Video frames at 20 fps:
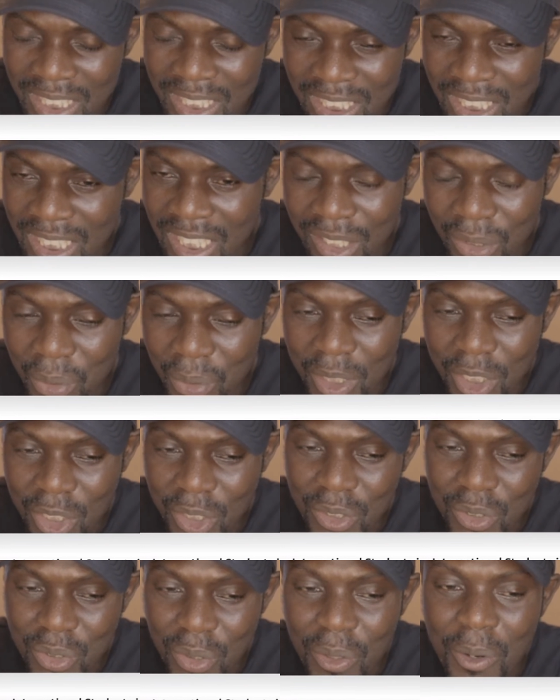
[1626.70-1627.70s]
in education.
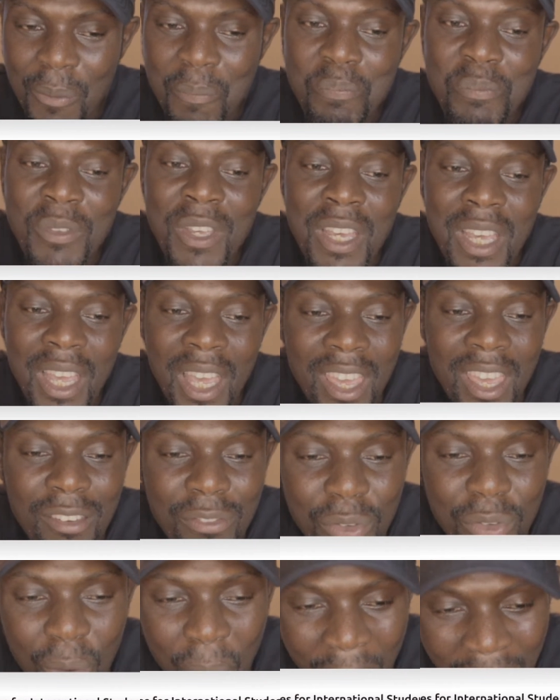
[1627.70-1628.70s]
So if
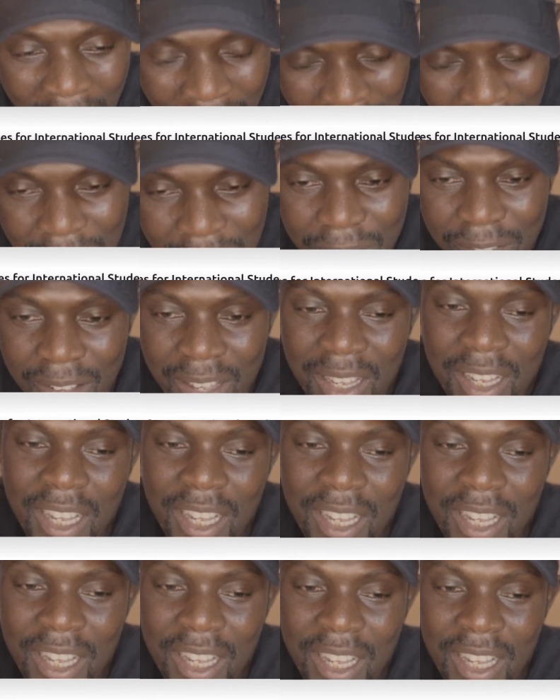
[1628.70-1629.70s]
you have
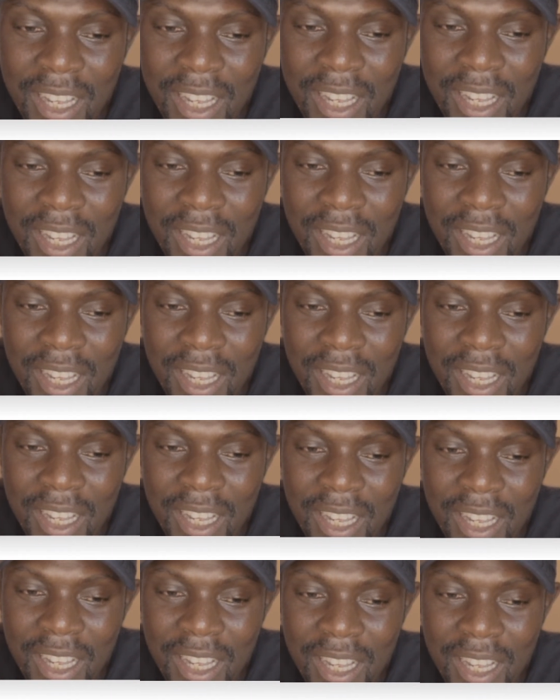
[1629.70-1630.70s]
a good
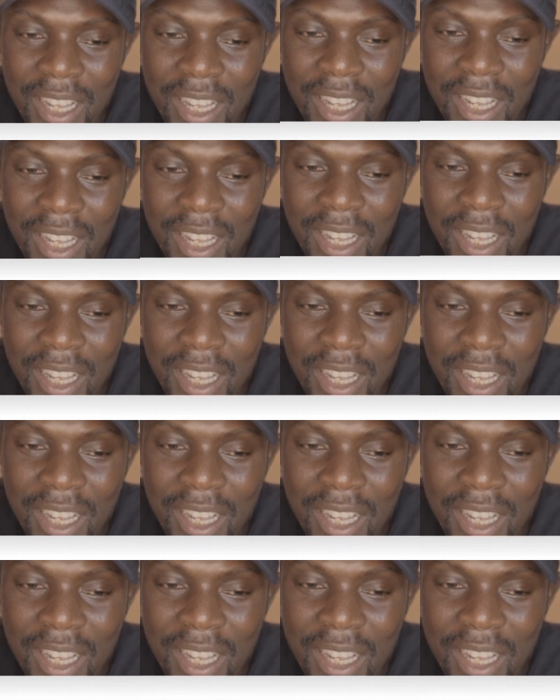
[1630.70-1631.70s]
a good
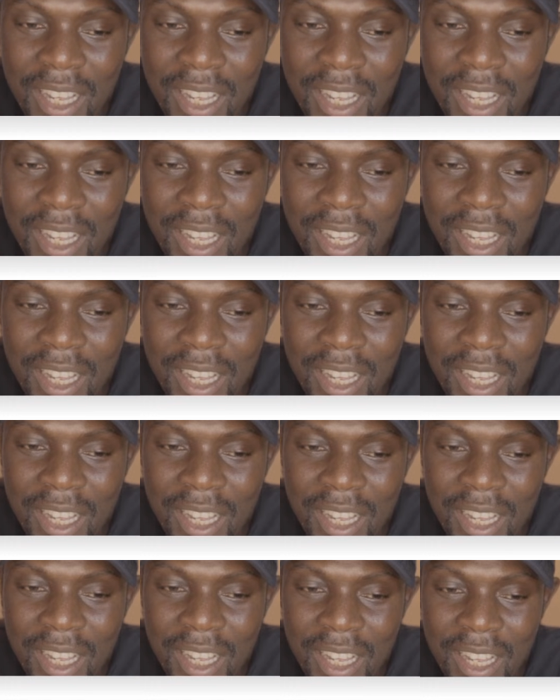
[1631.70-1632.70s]
research
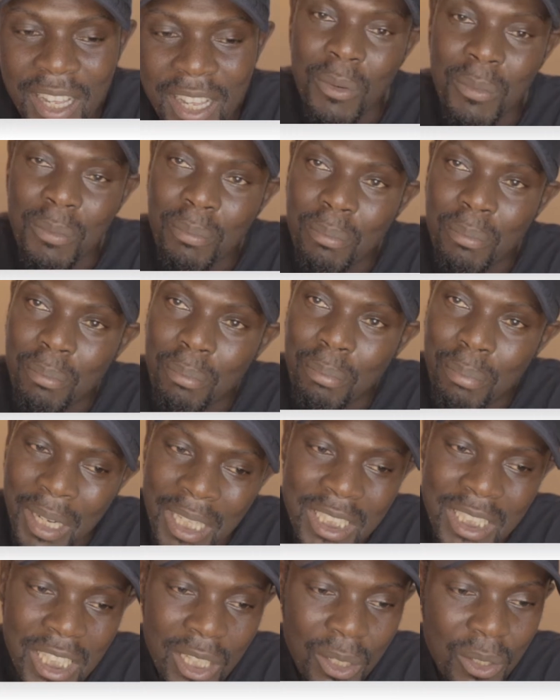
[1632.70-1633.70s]
background from your
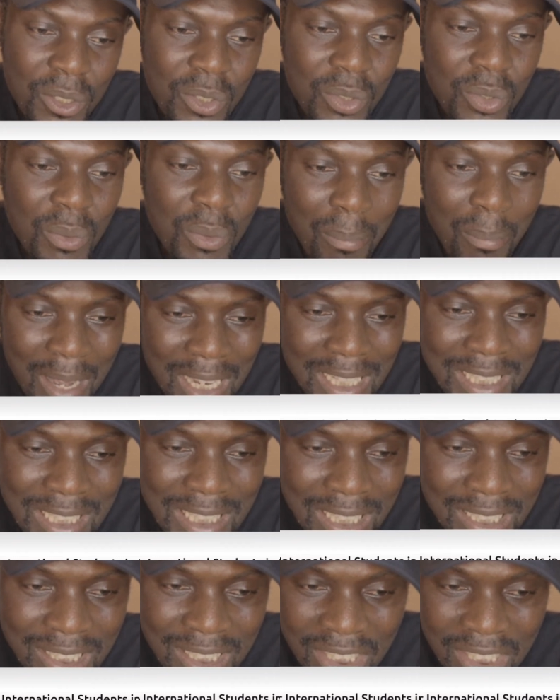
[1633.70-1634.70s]
bachelor's to
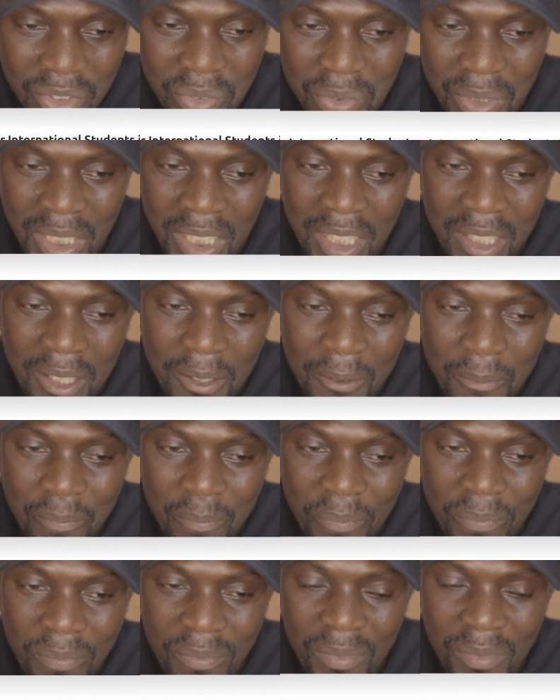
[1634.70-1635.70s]
master's degree,
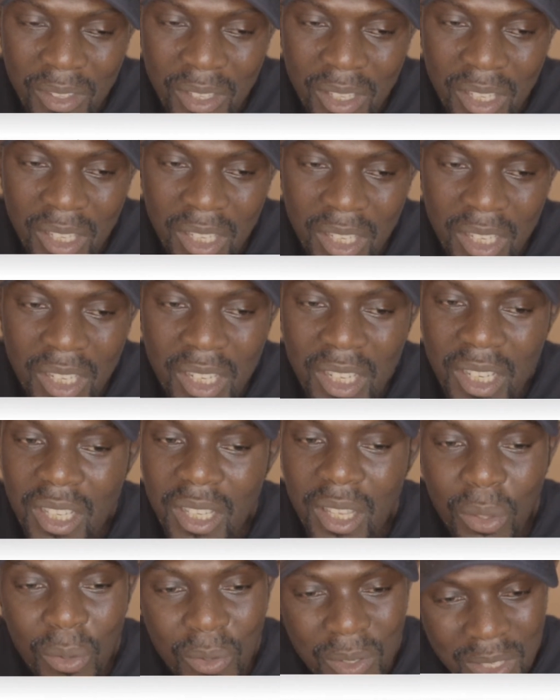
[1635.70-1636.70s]

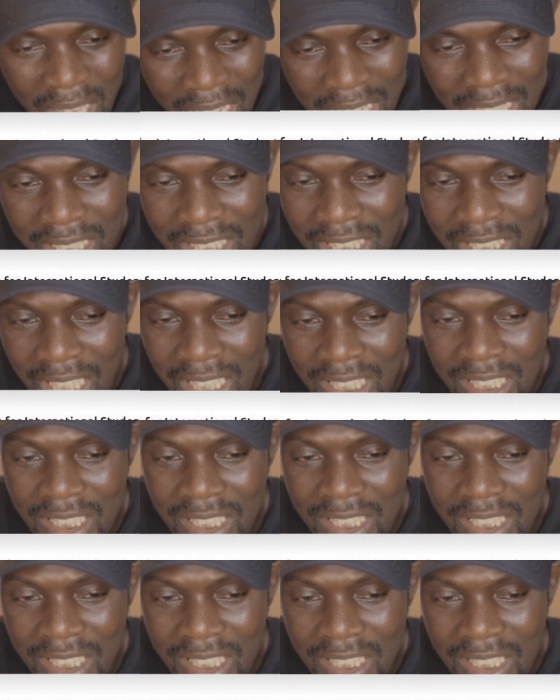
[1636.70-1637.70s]
you stand a
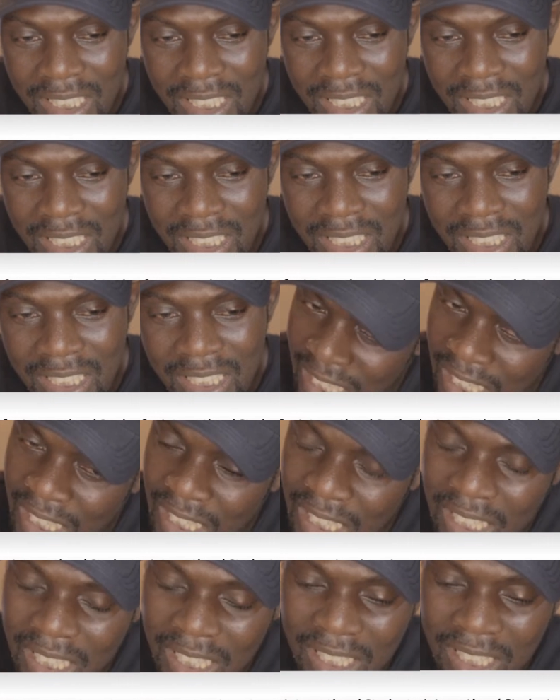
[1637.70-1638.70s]
chance in getting
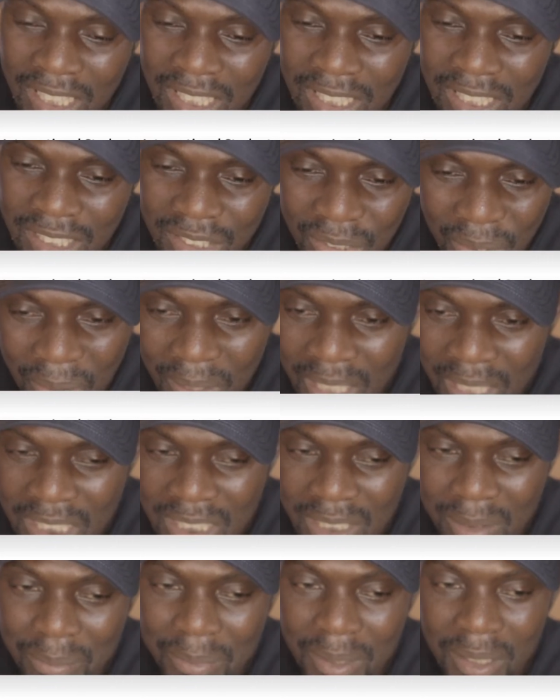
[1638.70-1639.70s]
a
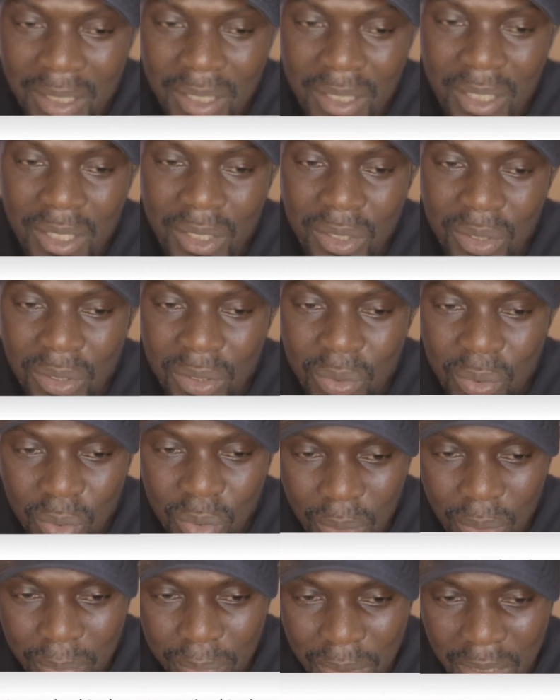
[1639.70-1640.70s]
scholarship to do
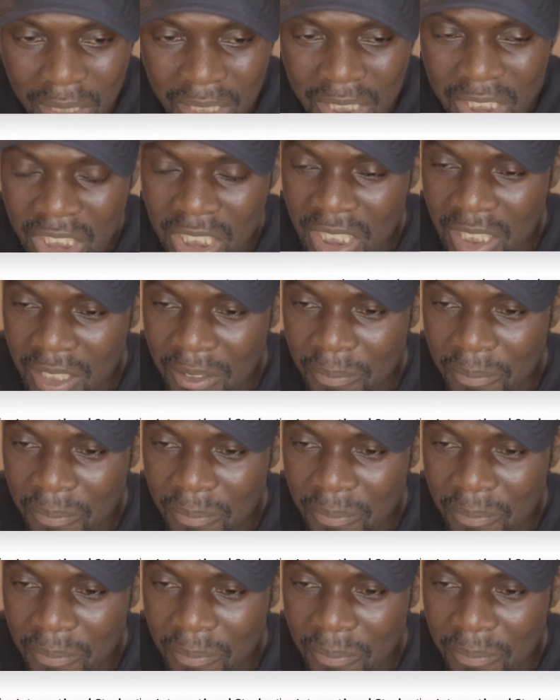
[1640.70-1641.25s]
PhD.